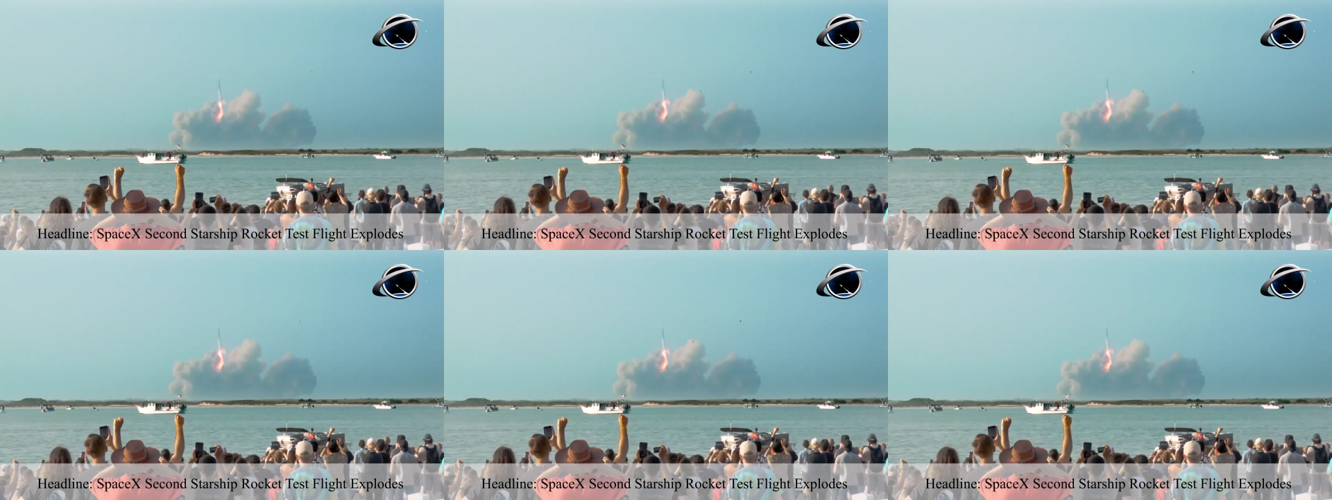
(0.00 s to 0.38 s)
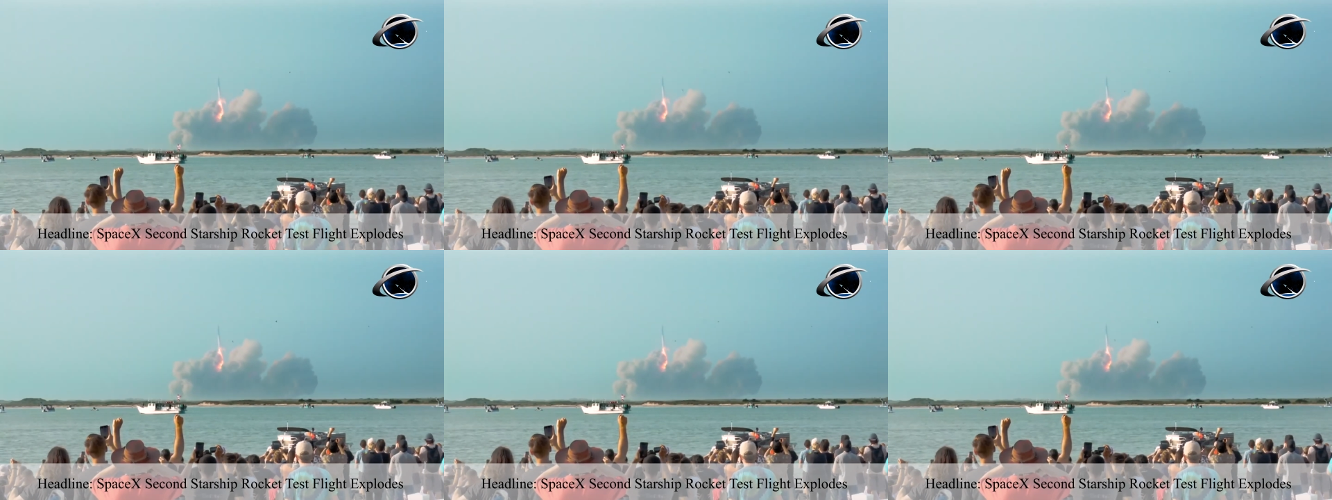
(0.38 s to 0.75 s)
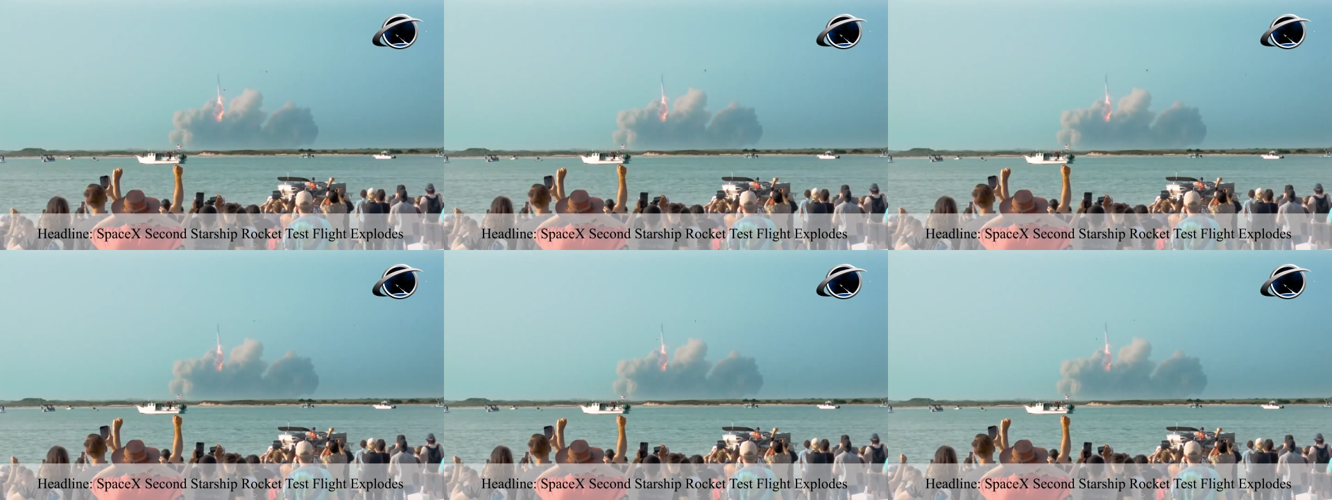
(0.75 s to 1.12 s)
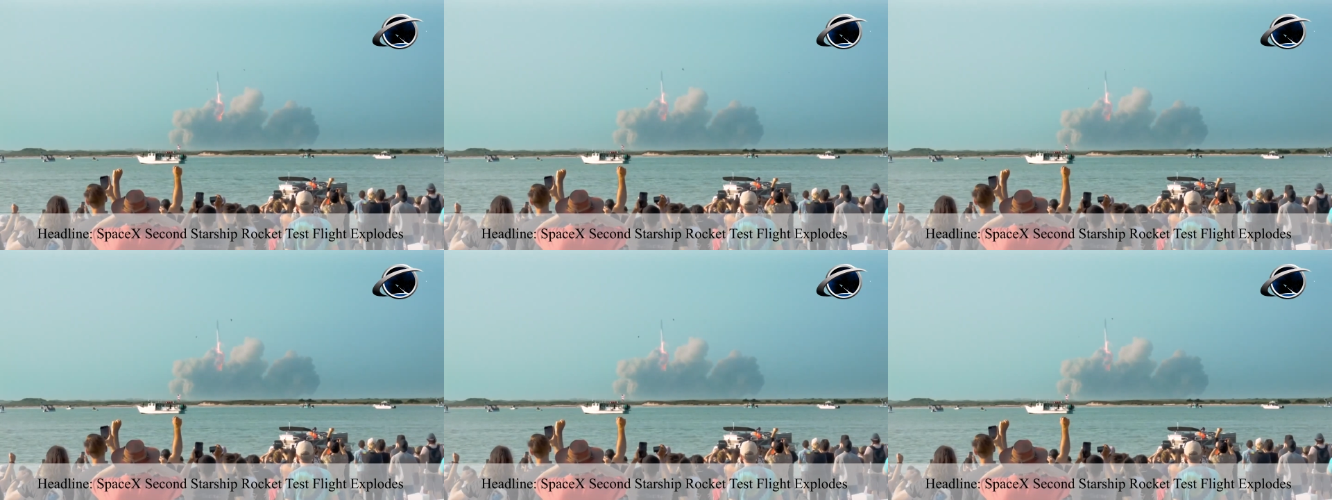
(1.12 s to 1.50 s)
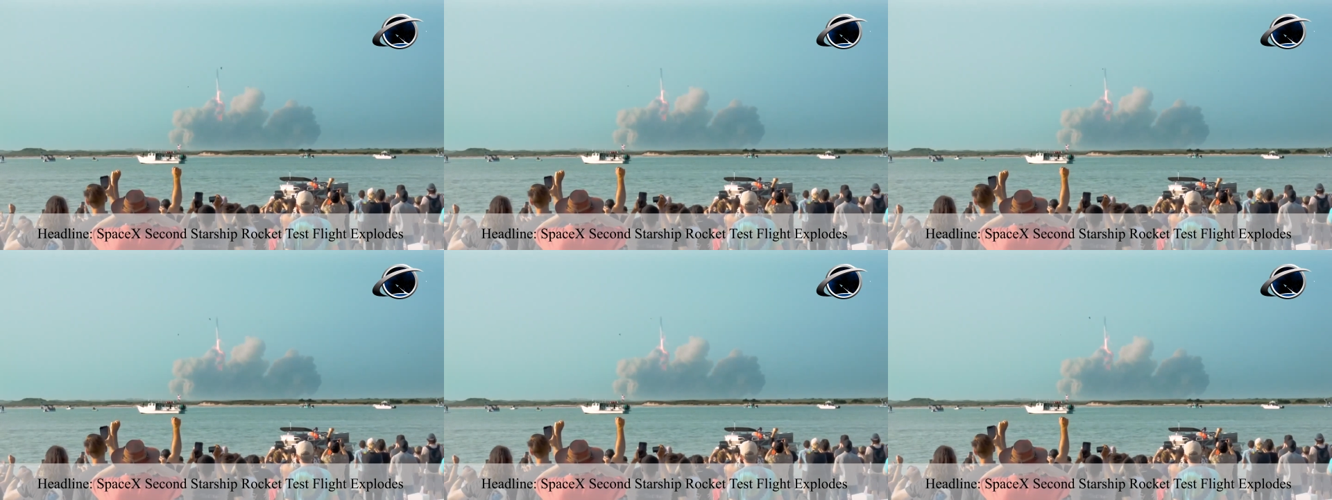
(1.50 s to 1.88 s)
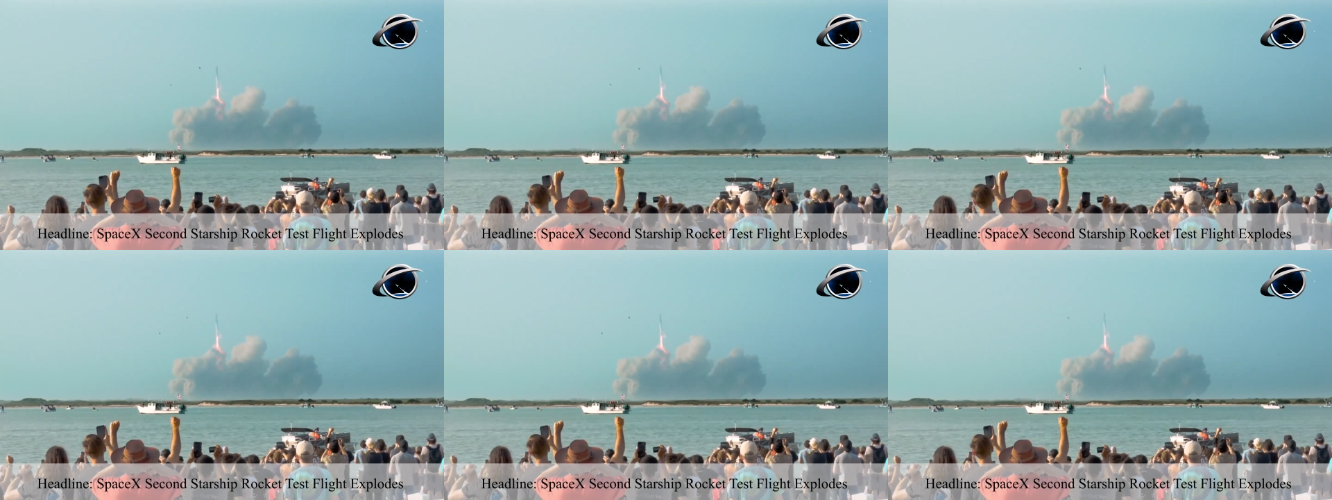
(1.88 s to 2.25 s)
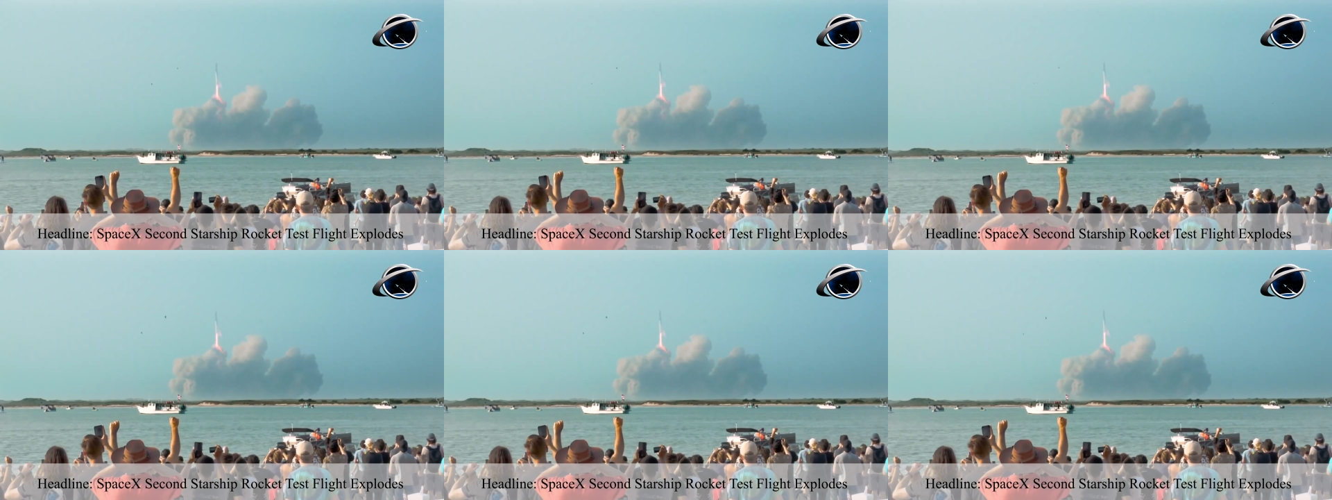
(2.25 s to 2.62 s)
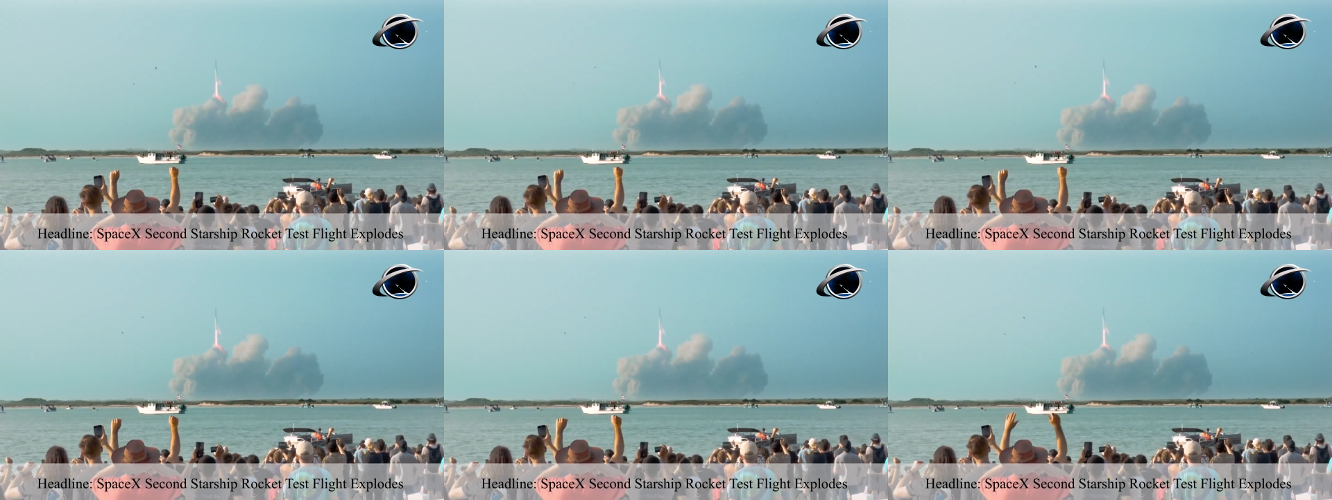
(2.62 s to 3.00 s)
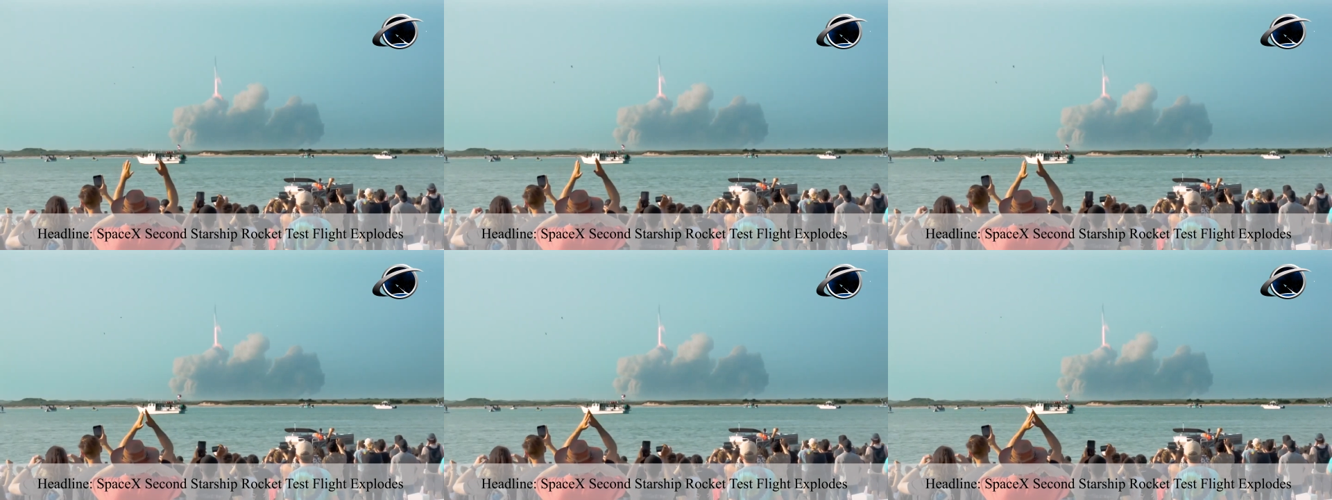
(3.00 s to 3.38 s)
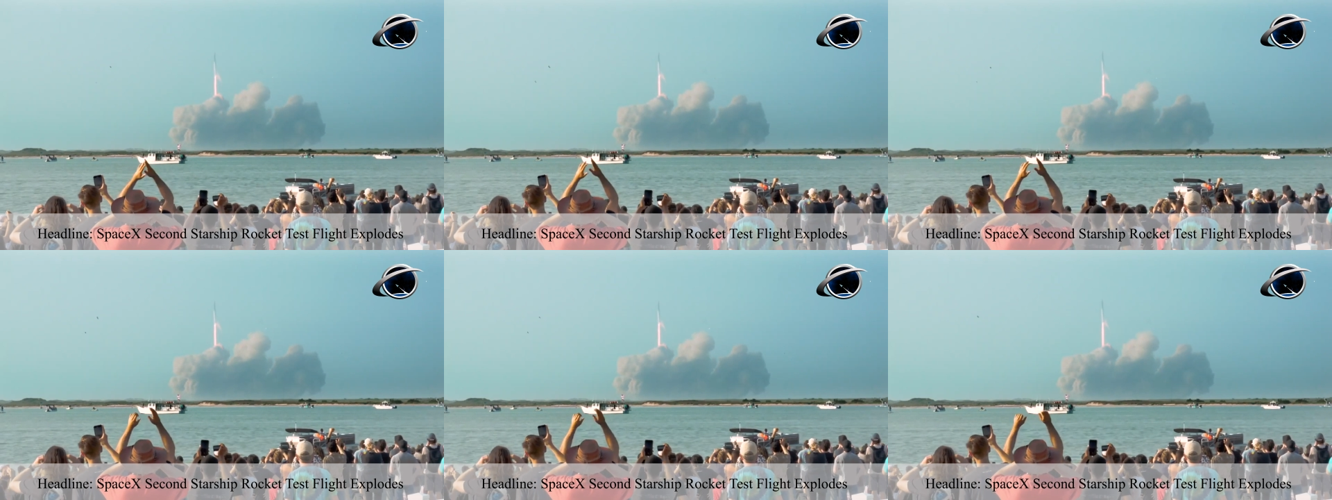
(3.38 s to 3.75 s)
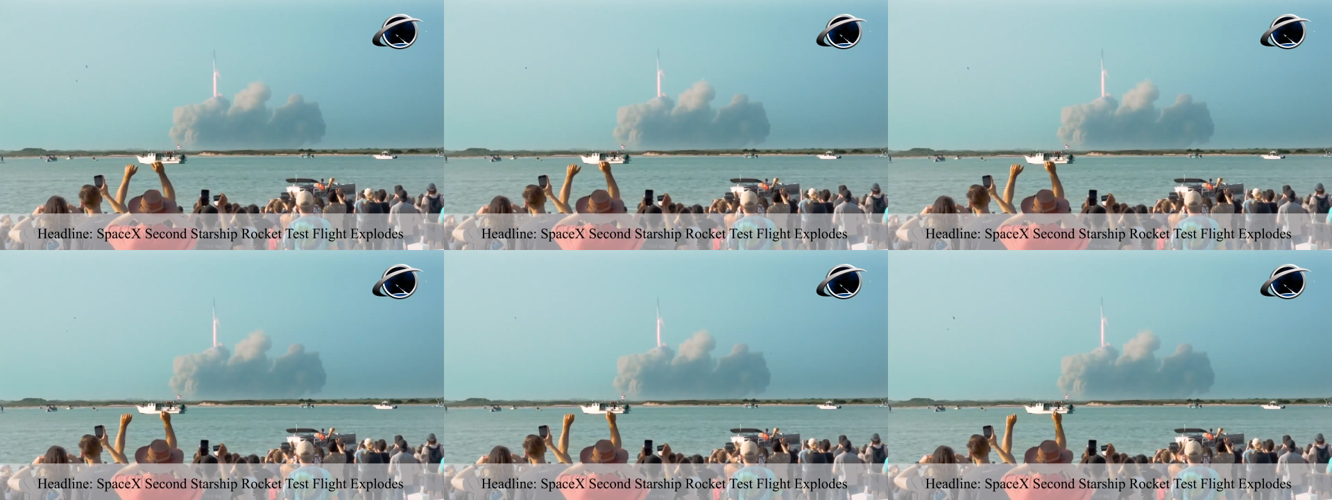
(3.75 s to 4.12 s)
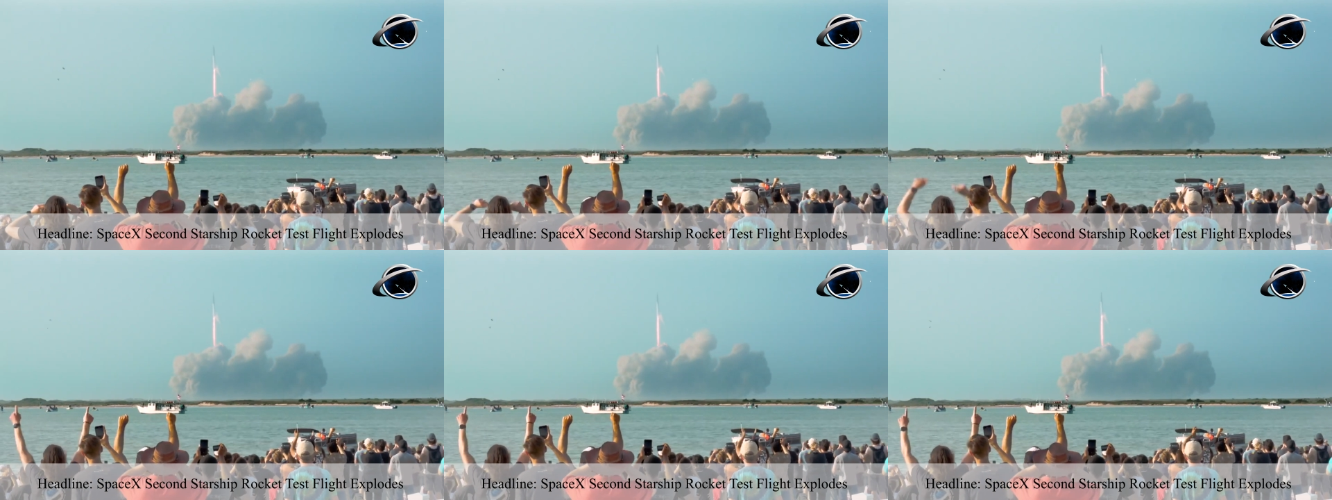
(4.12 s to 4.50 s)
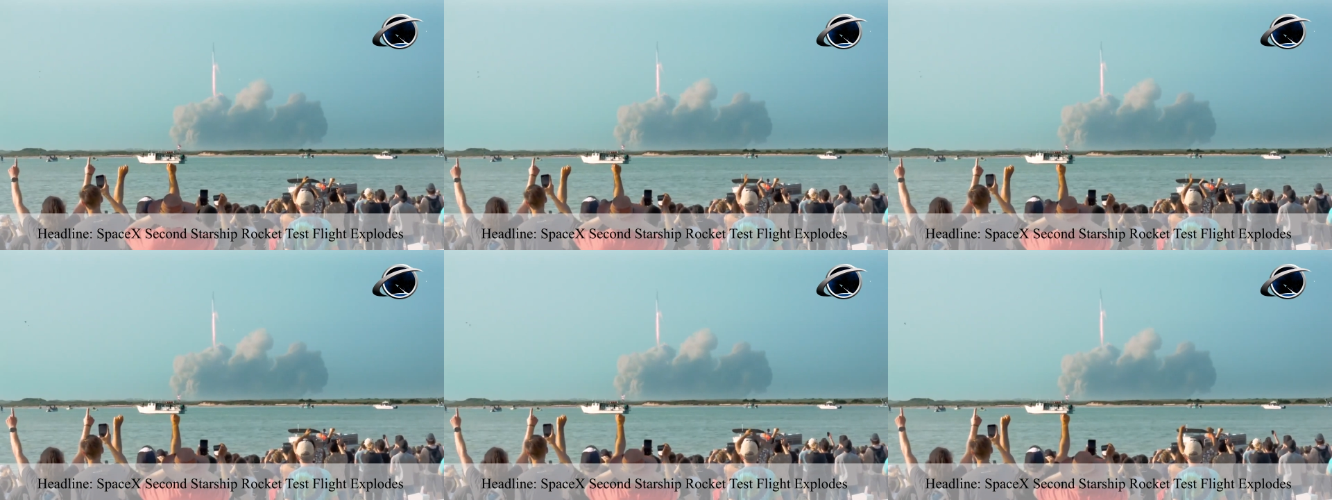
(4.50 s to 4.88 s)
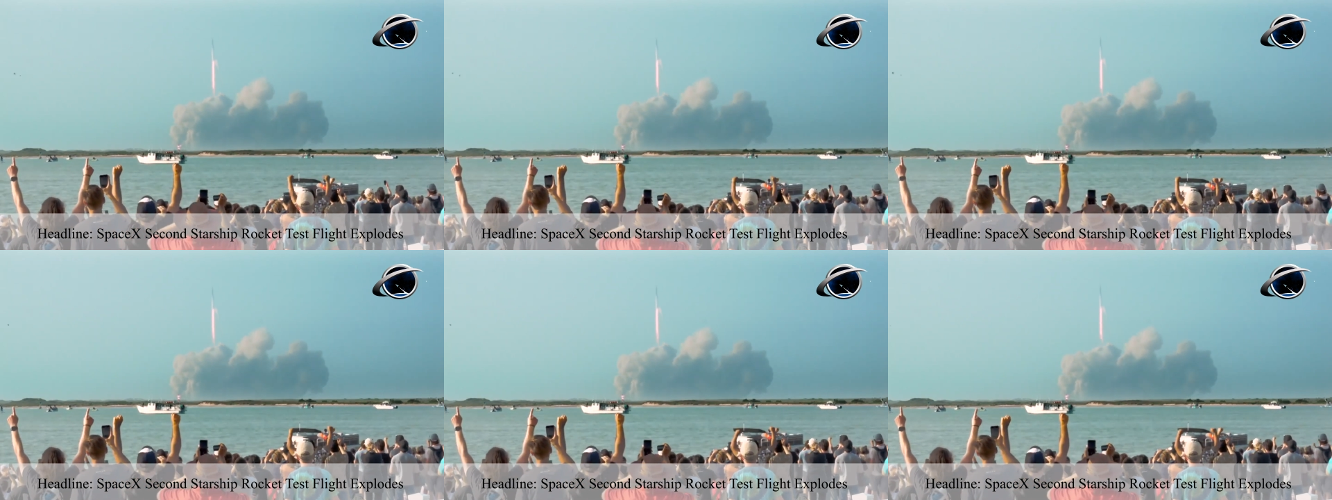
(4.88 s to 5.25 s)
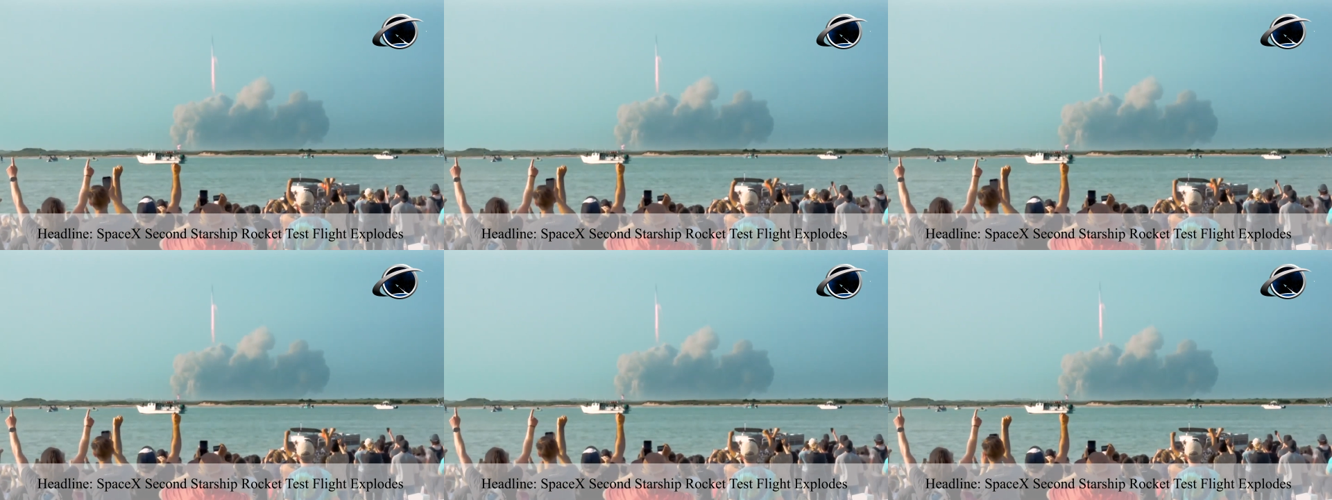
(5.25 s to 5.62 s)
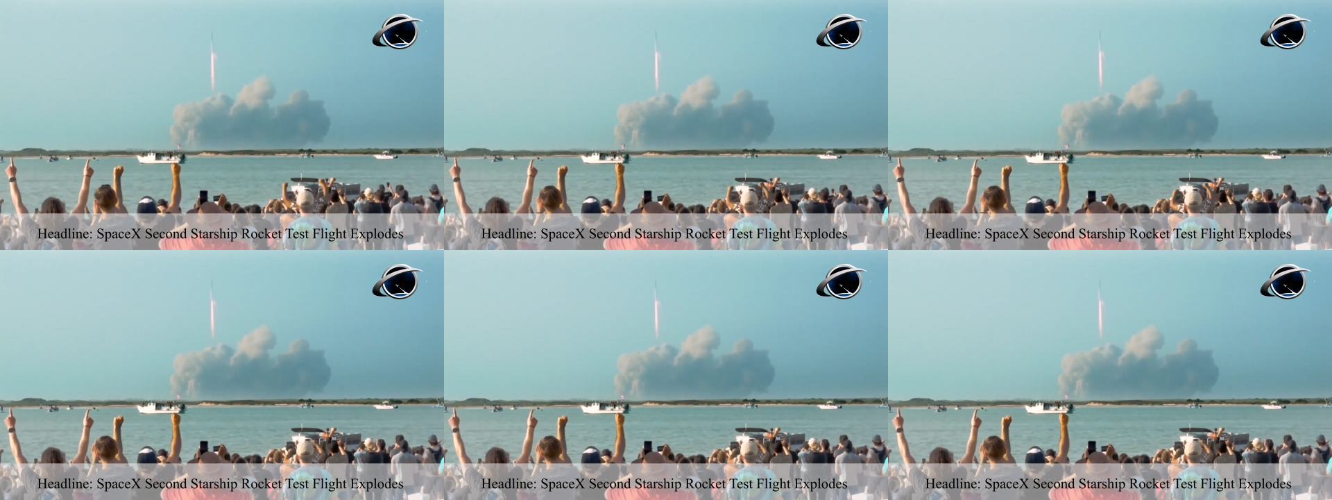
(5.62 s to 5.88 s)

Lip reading: Nobody's mouth can be seen.